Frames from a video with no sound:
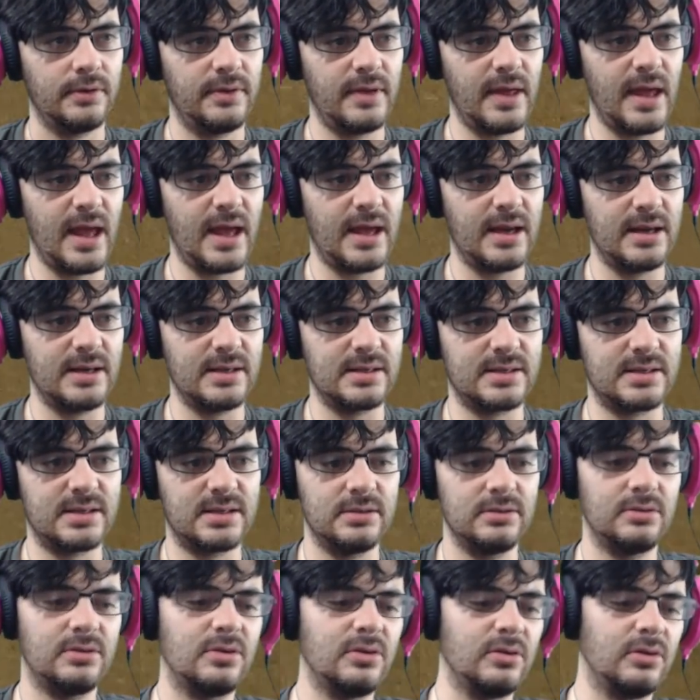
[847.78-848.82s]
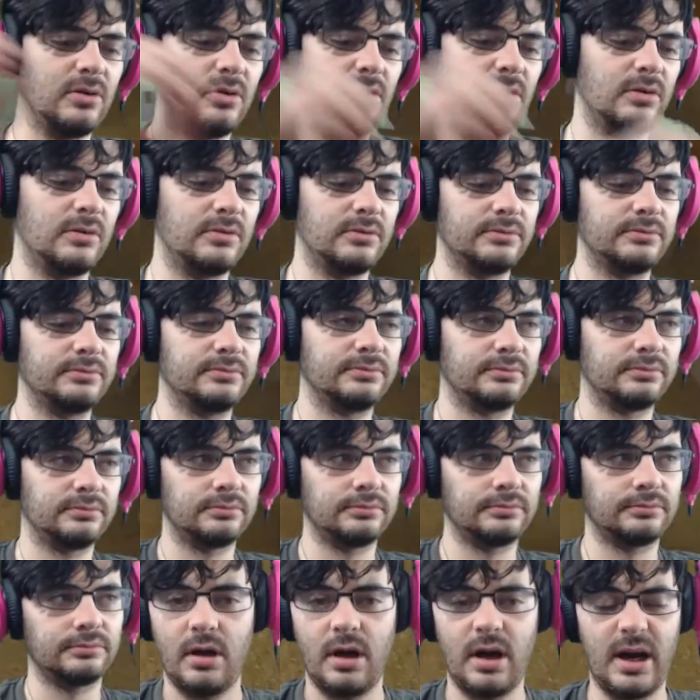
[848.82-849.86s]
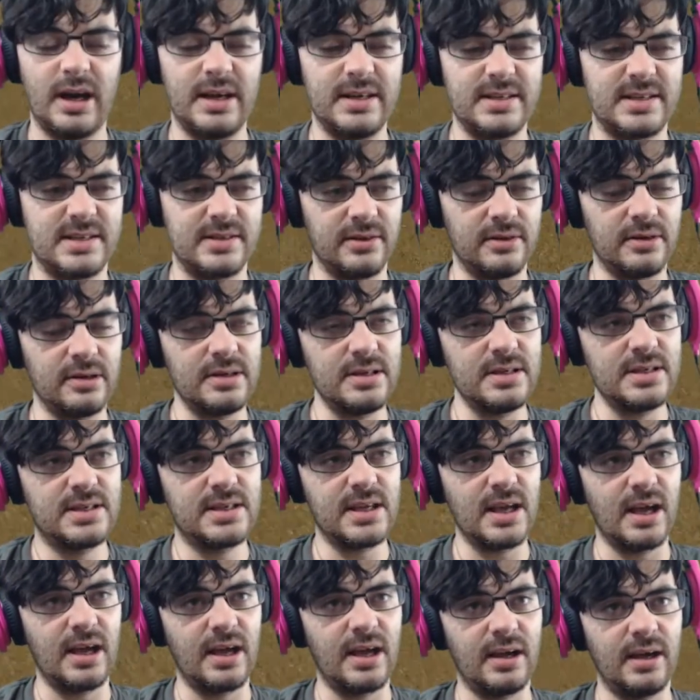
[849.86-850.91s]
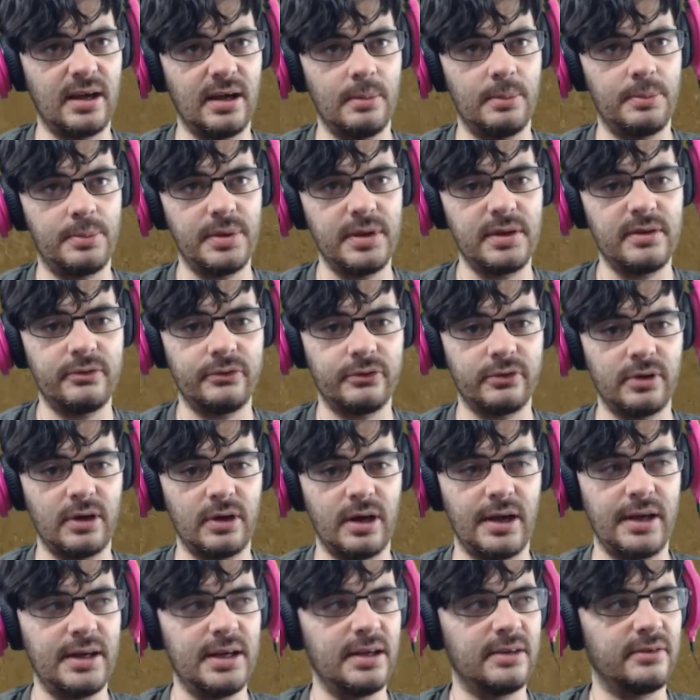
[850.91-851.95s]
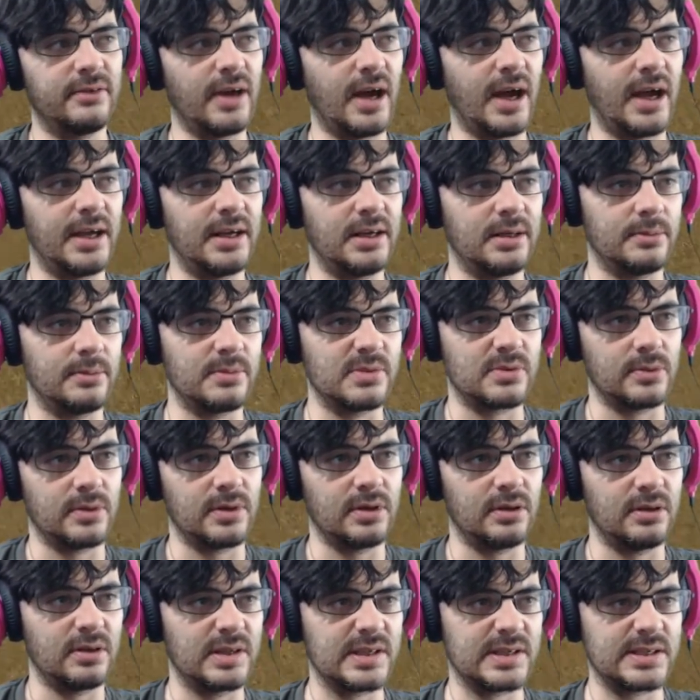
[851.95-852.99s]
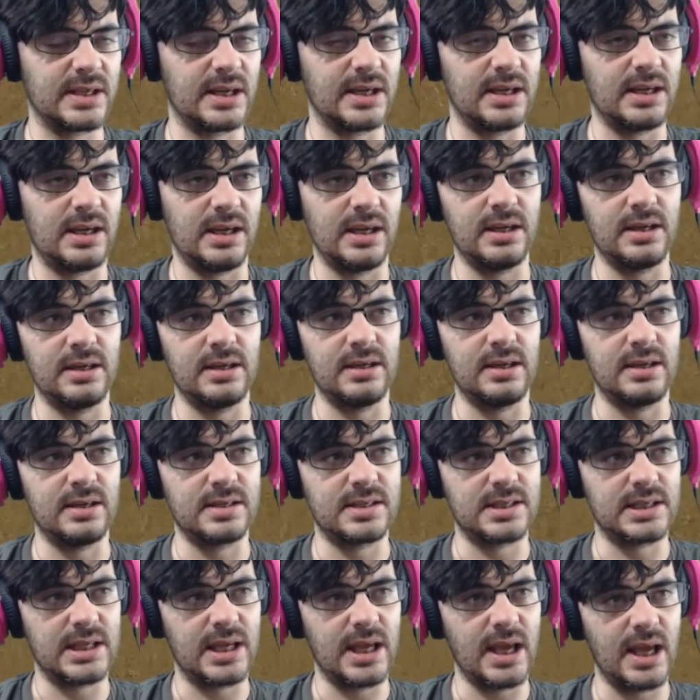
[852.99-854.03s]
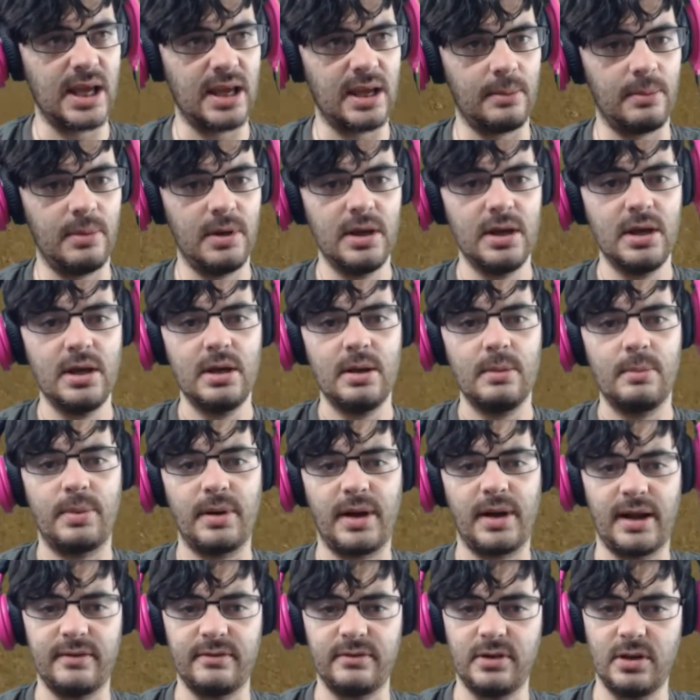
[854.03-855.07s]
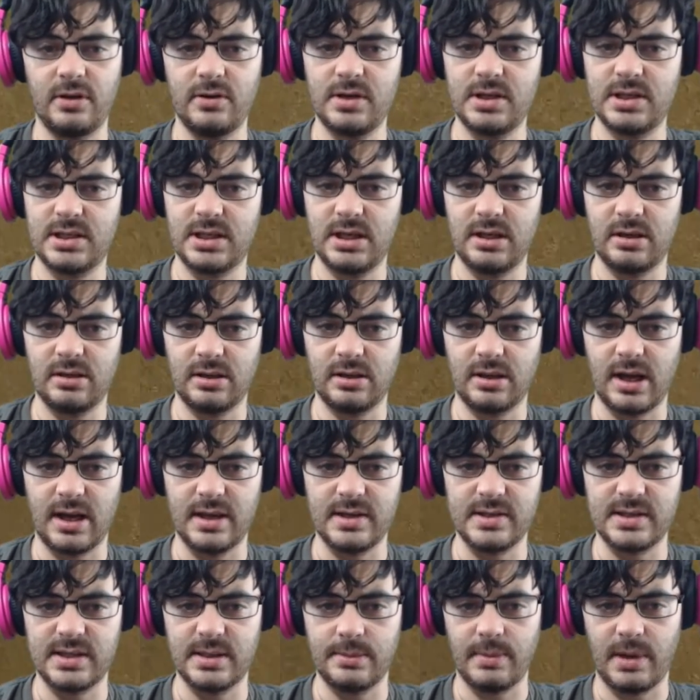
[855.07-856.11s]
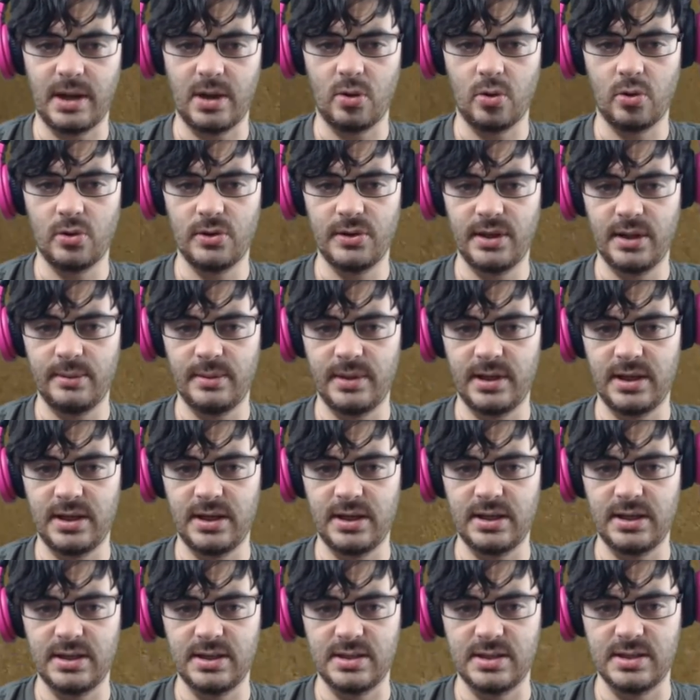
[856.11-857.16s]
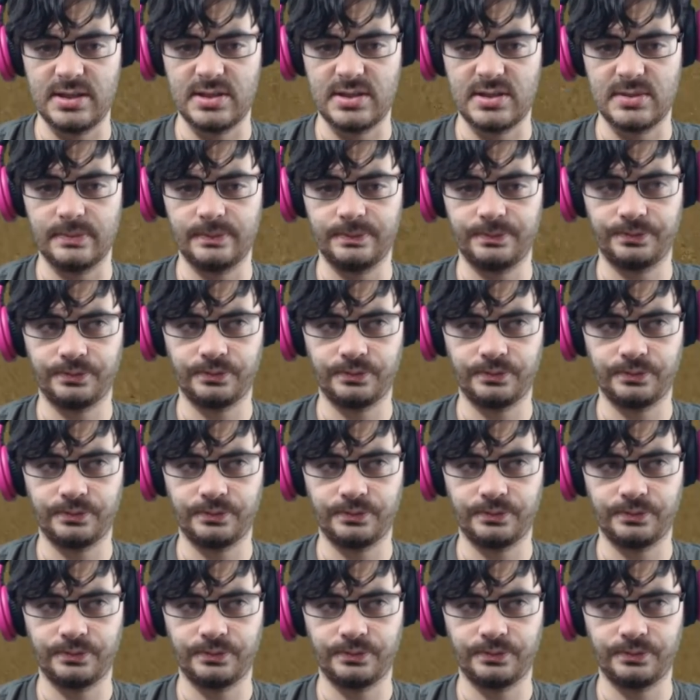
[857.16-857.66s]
That is too cool. Alright, so there is a big variety of items, what it looks like in this game. But I've noticed here, guys, that my ore limit is